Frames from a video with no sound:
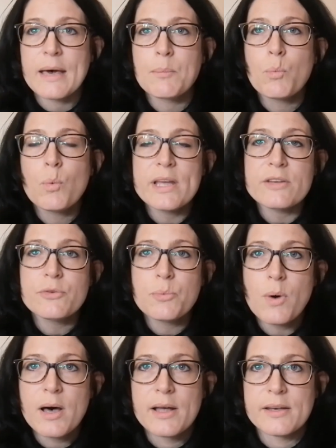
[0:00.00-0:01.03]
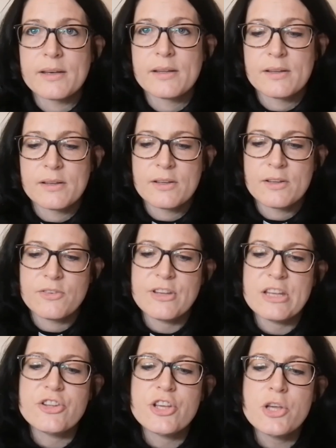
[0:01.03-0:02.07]
And which one
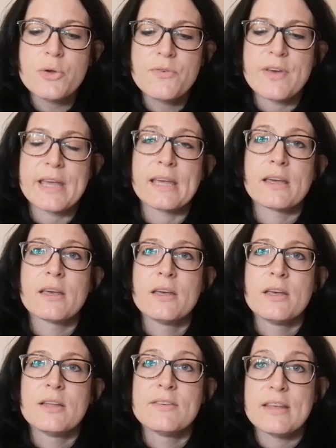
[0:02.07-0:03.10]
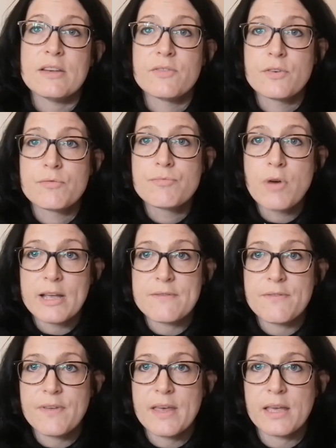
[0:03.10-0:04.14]
did you think did the
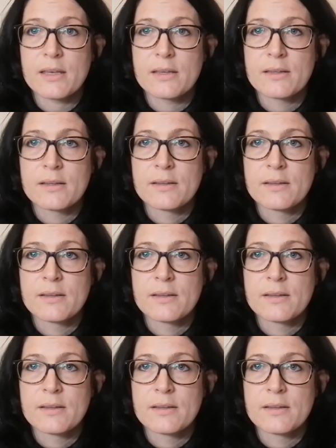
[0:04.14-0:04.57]
right thing?